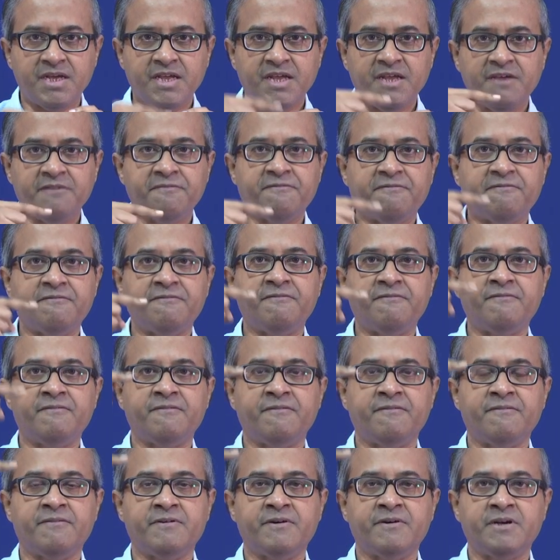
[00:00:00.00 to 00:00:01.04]
if
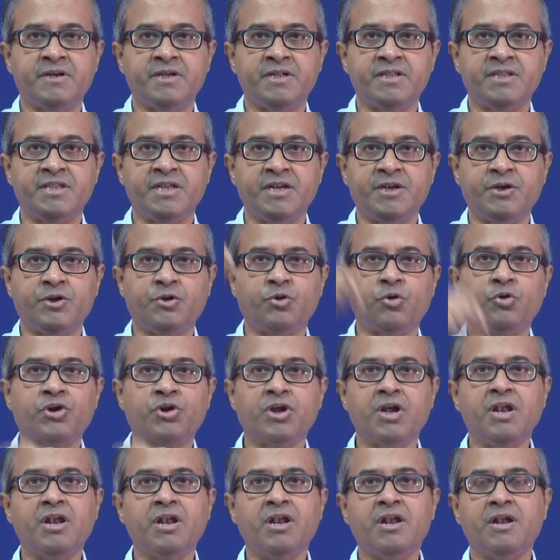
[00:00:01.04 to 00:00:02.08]
the
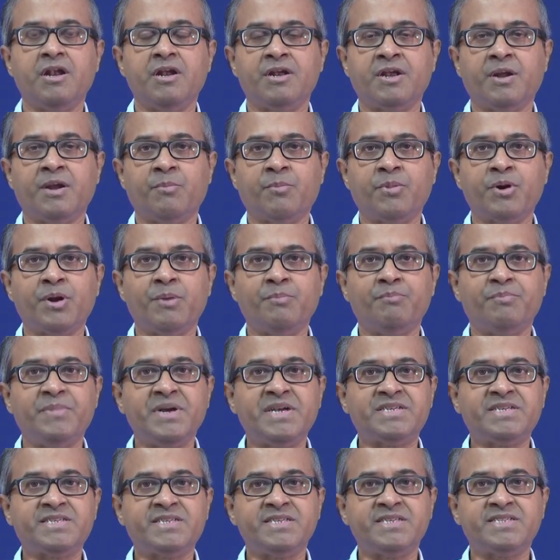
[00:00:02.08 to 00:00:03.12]
total number of
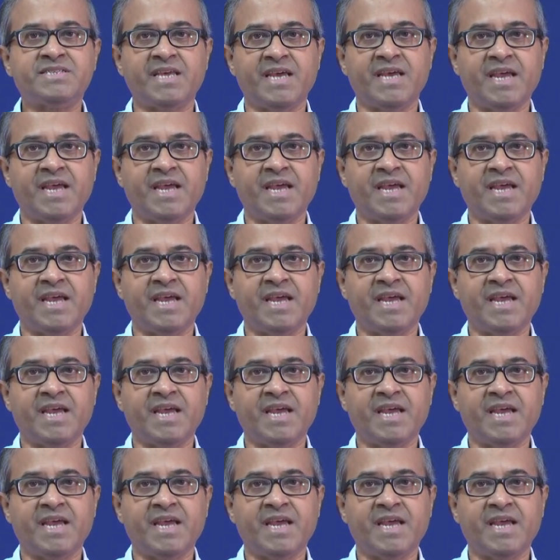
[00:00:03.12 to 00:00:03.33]
bits is